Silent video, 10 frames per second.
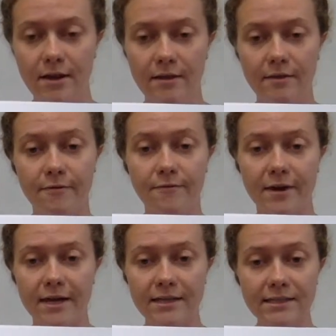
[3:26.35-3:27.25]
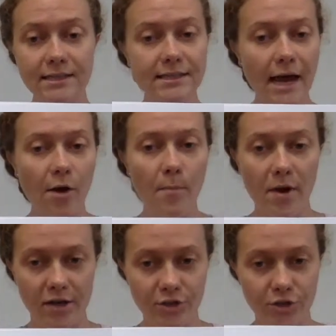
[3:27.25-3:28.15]
The phrase is how
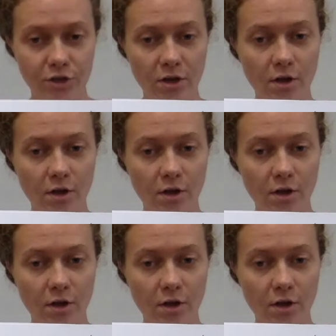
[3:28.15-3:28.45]
much.